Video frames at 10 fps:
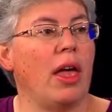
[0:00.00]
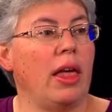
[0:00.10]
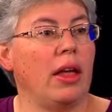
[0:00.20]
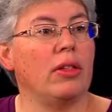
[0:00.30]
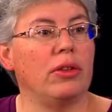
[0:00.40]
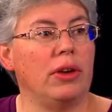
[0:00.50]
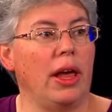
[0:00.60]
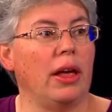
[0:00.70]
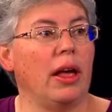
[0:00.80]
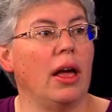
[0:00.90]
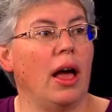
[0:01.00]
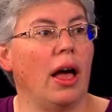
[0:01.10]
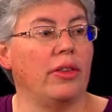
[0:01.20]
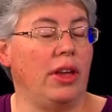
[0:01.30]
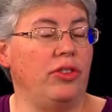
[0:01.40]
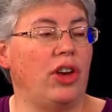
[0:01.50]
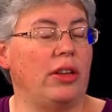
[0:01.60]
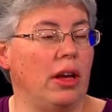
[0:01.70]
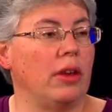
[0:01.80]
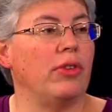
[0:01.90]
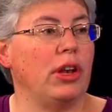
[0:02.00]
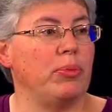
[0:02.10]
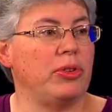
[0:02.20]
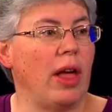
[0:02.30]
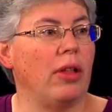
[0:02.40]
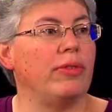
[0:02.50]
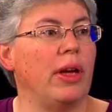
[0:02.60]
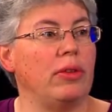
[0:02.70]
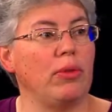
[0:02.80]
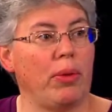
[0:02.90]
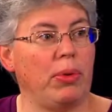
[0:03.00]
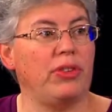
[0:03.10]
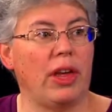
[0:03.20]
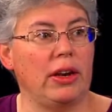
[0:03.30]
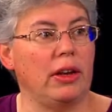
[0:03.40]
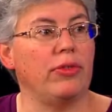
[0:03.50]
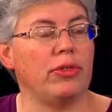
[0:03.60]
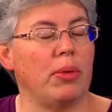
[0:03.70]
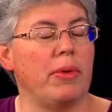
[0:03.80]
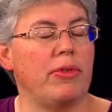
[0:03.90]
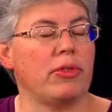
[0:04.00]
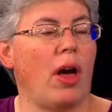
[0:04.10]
including Uh, T J Donovan himself and representatives from his